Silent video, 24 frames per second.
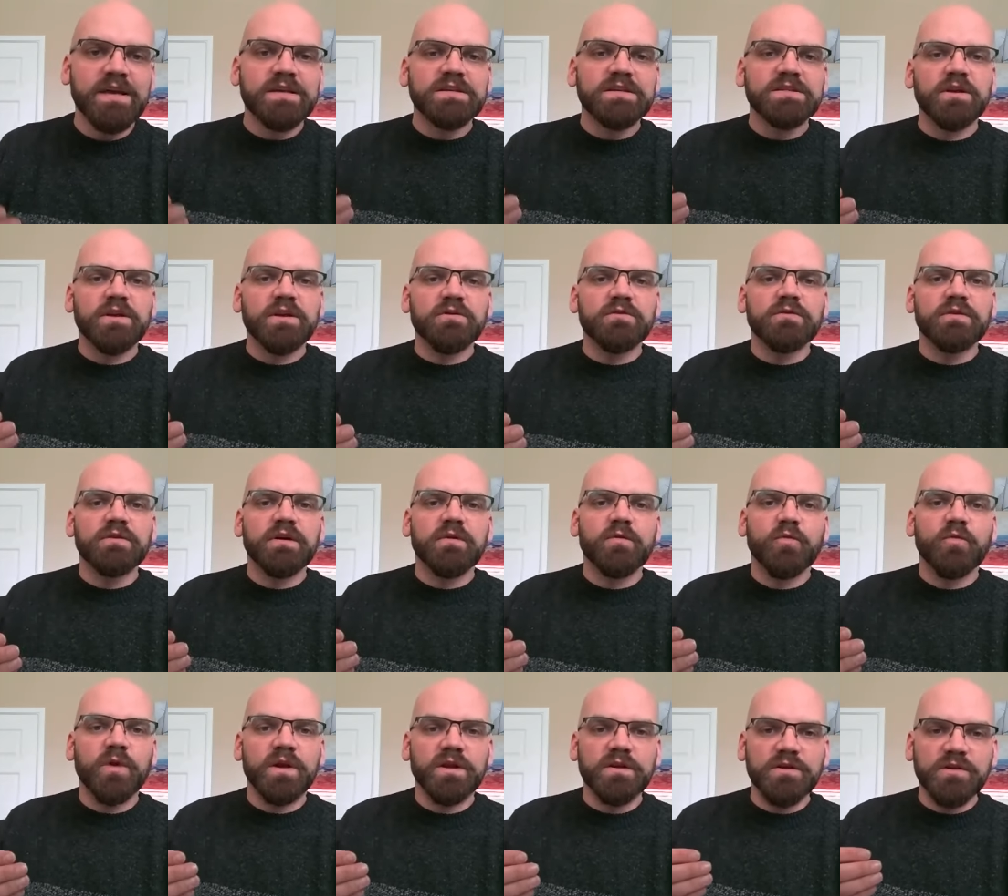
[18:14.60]
so
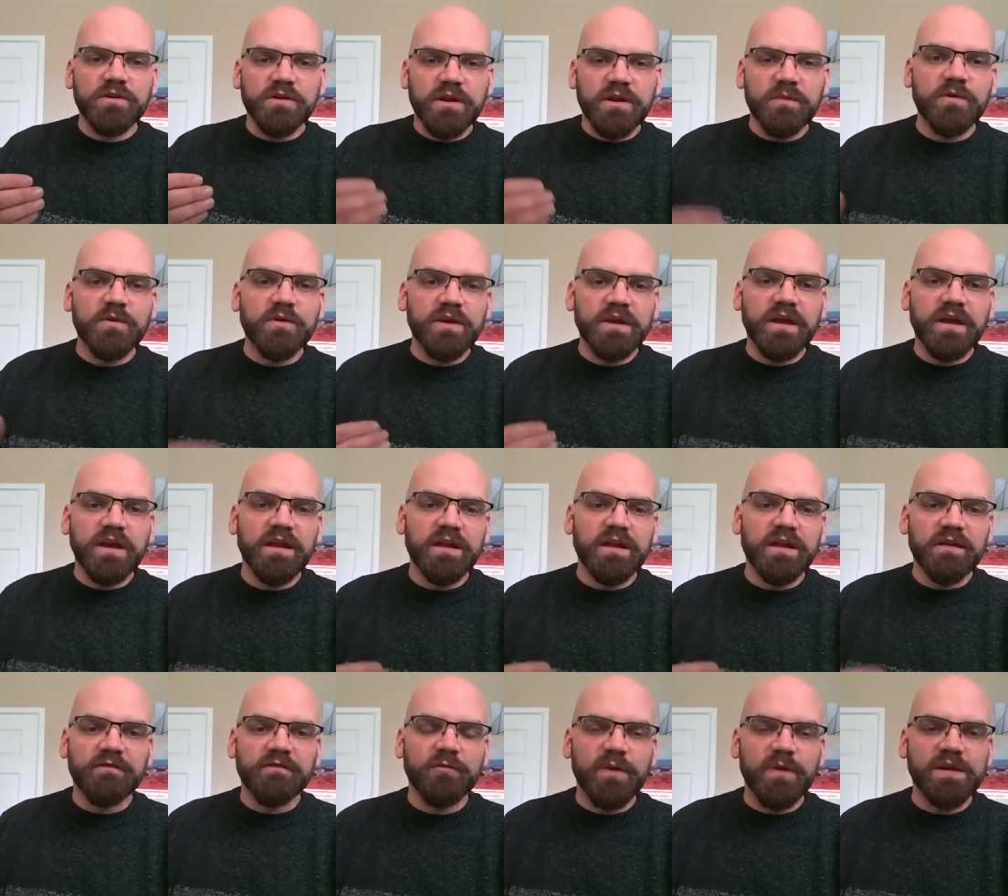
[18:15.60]
when you're communicating
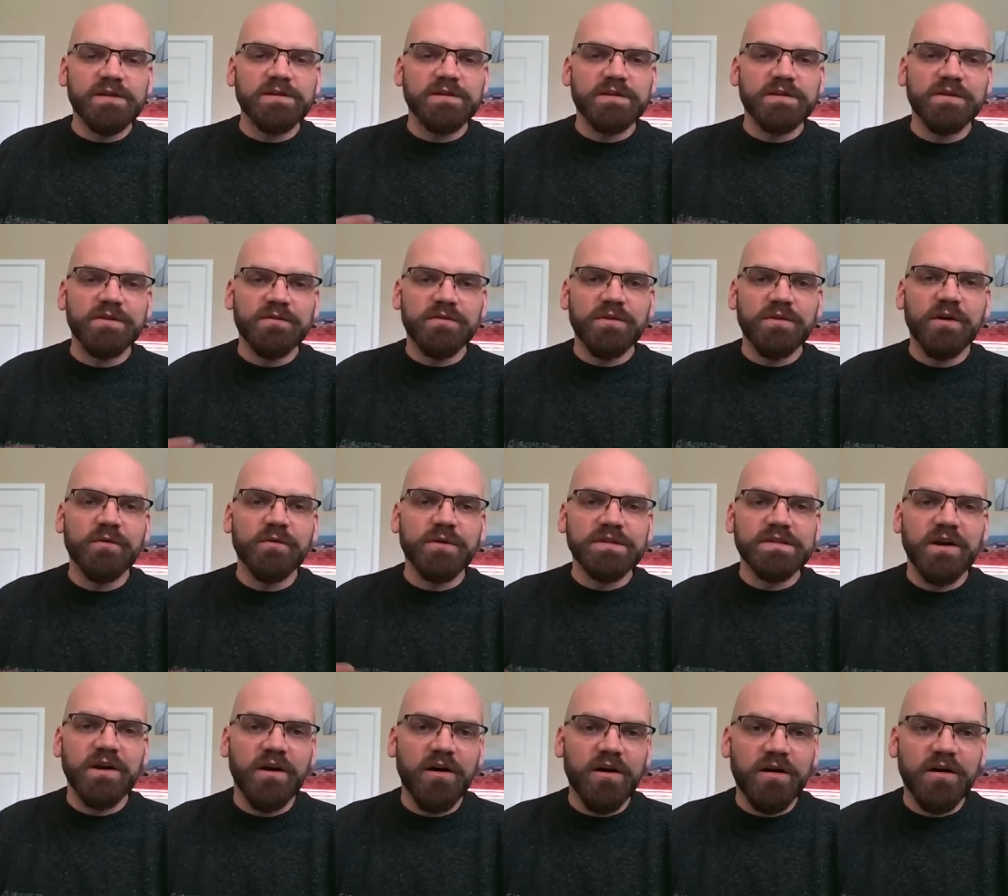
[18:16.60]
information that you know is
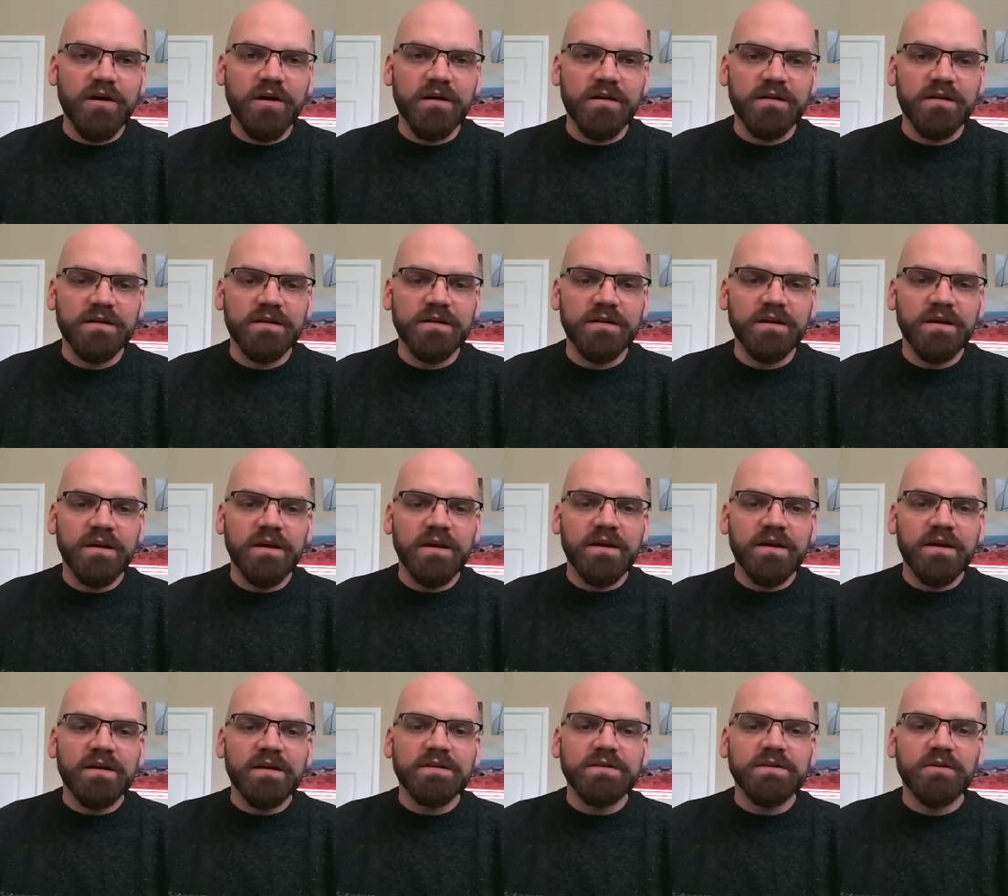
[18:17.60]
hard
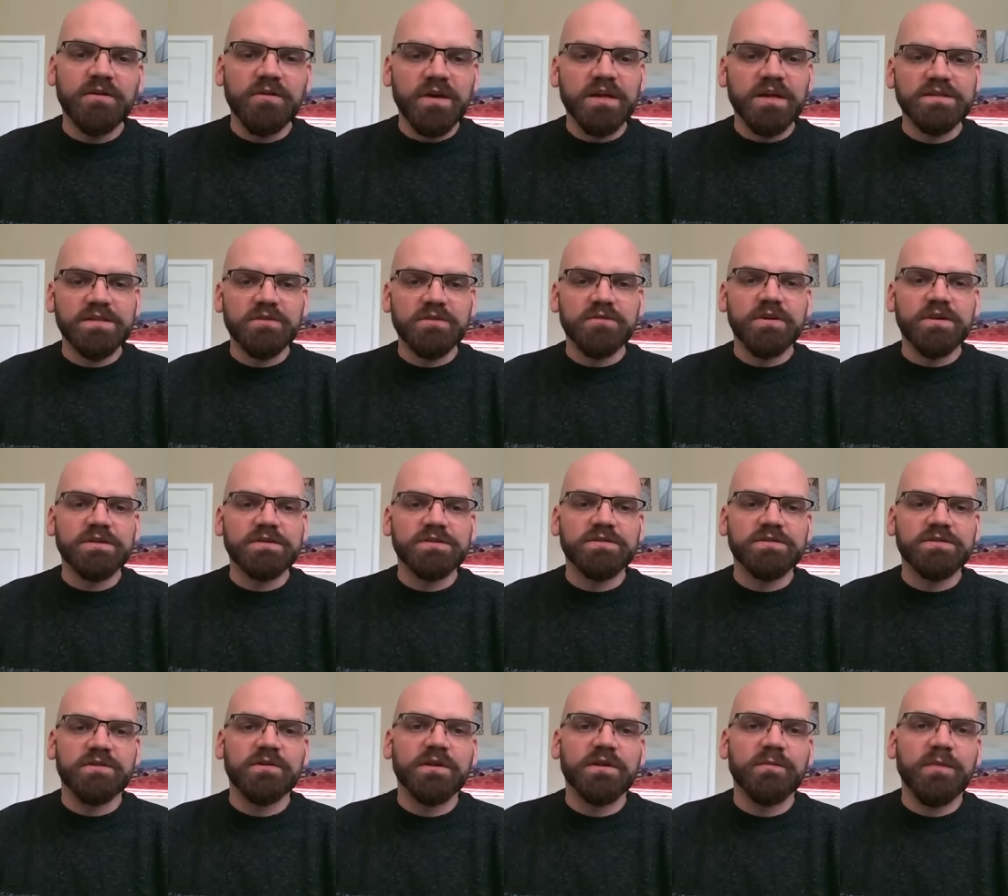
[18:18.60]
don't get so
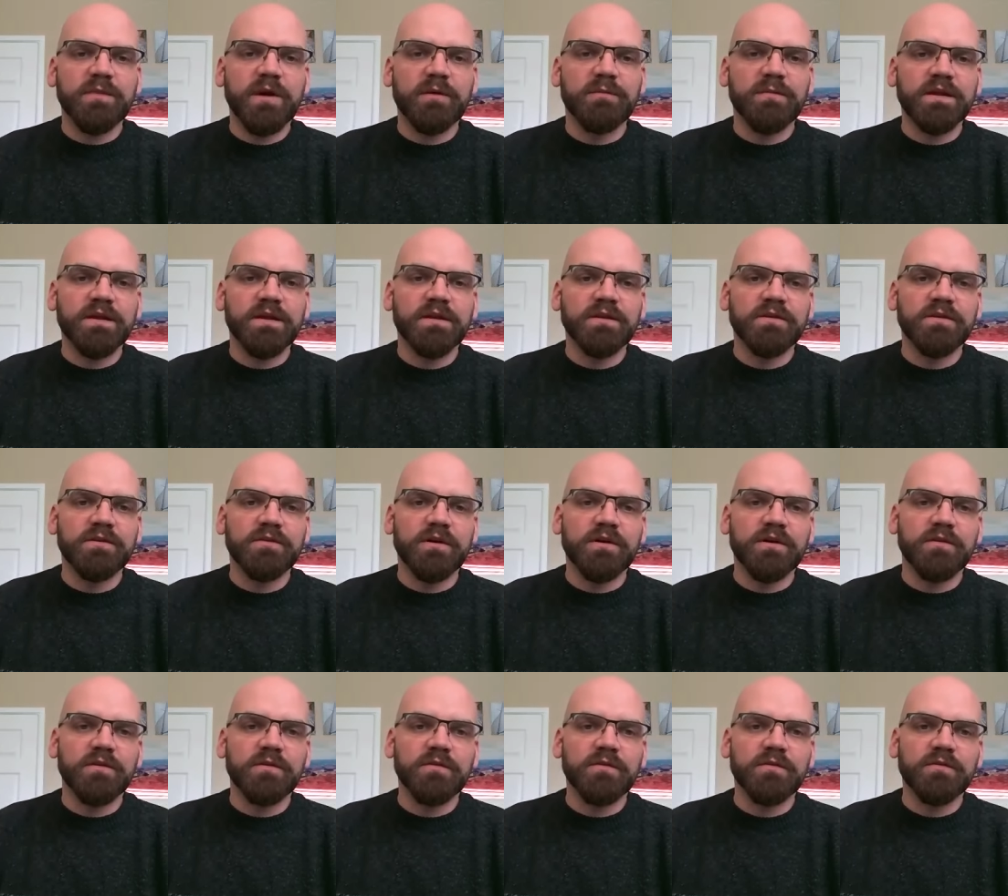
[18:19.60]
concerned about making your
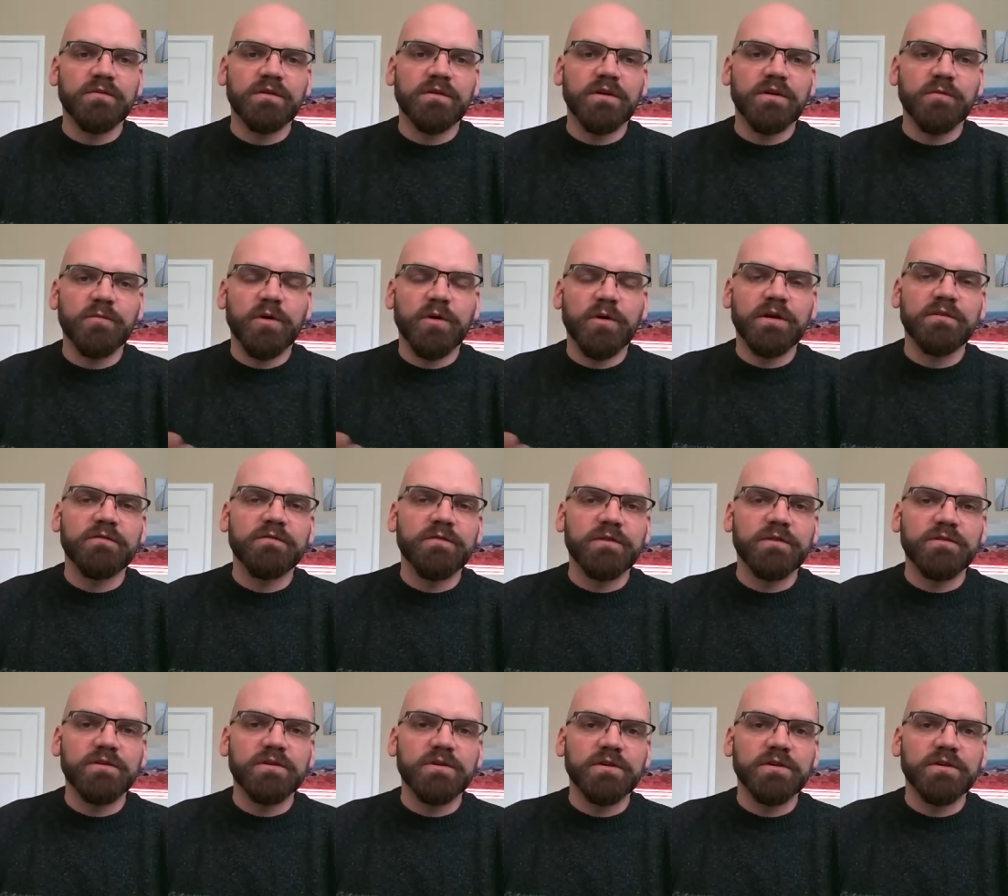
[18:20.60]
other the other party
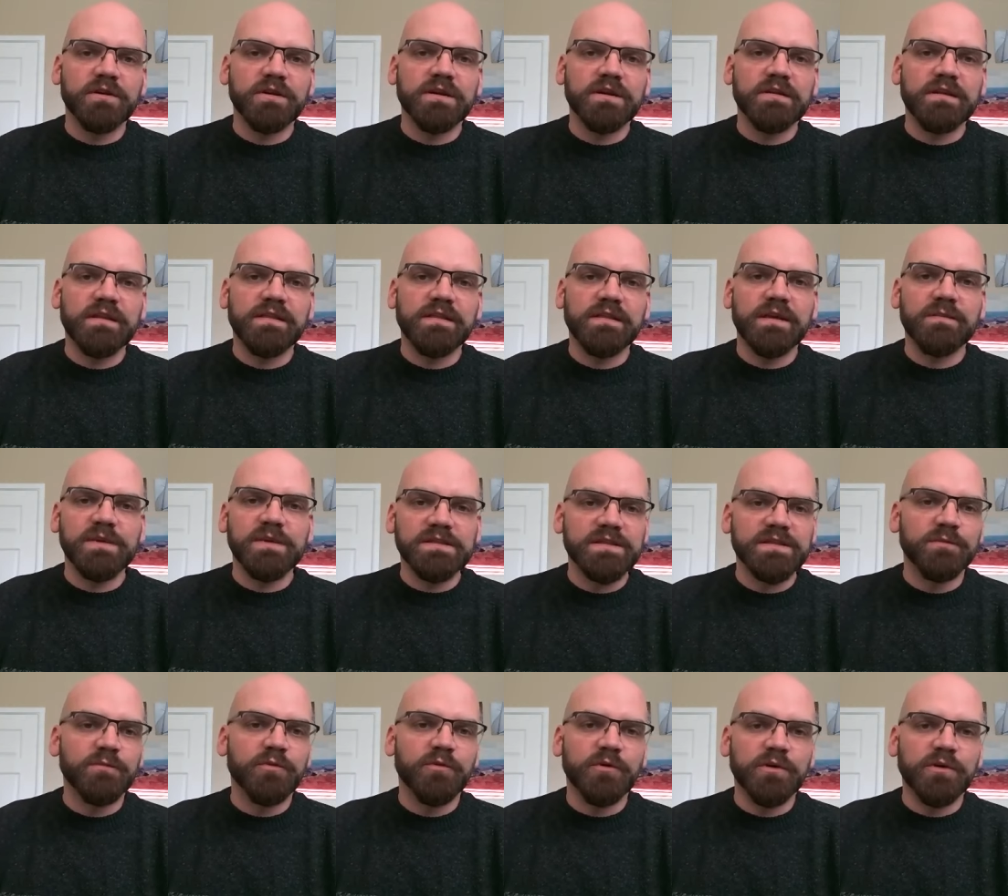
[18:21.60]
feel good that they miss
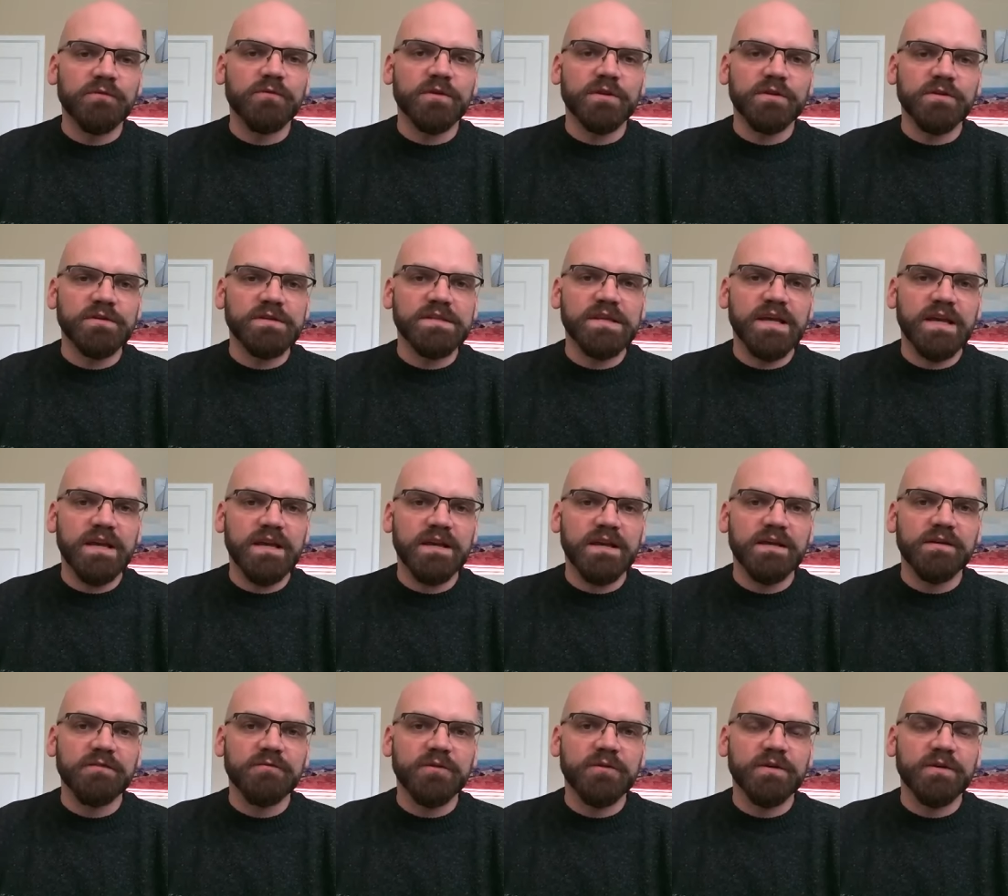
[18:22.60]
the point of what you're
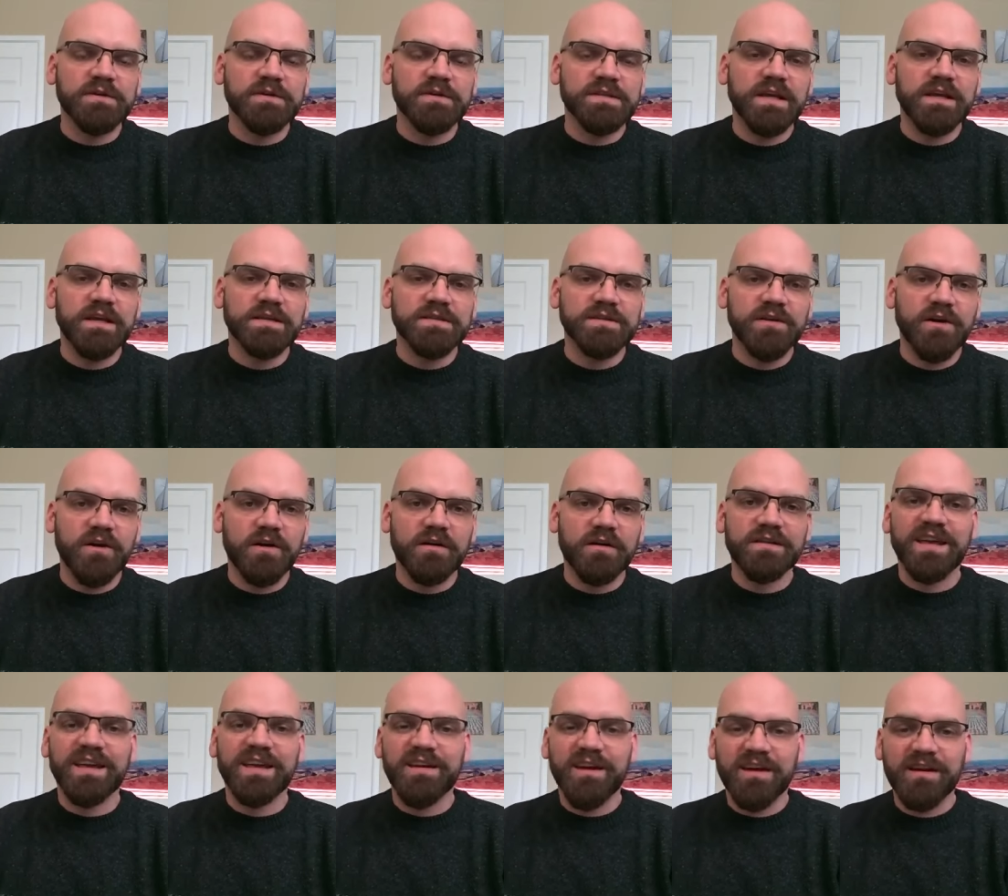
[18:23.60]
saying if what you're saying is hard
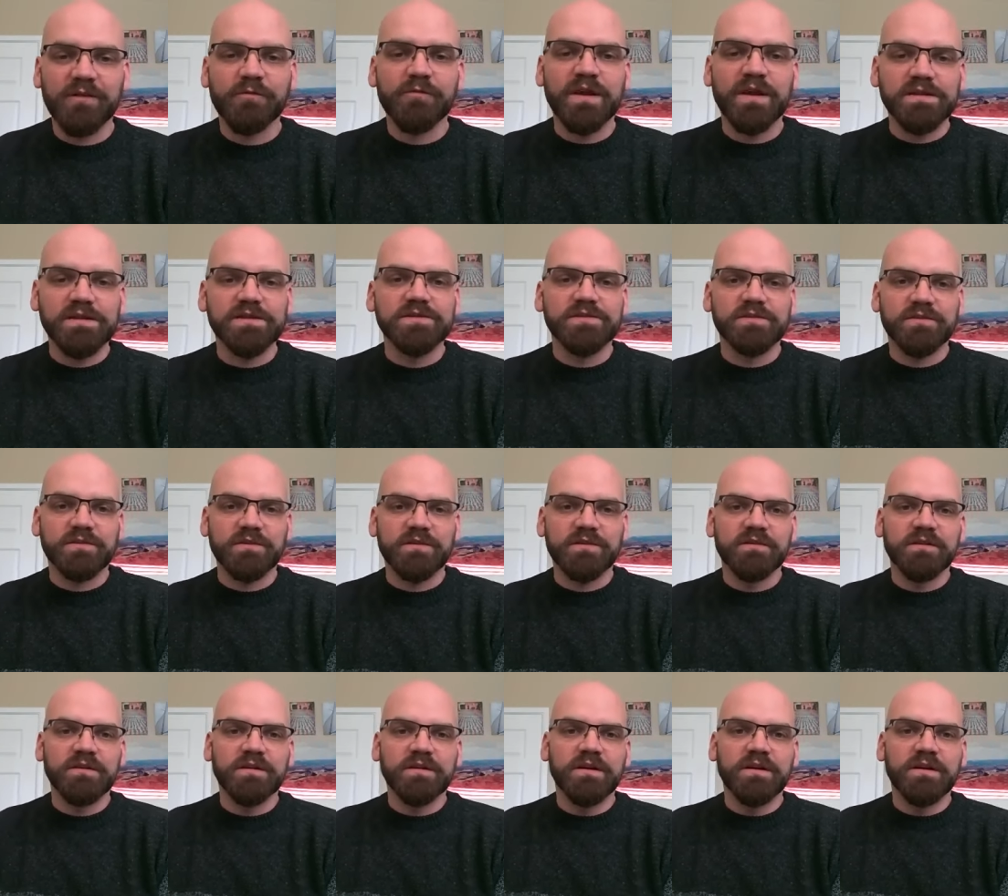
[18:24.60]
that ought to register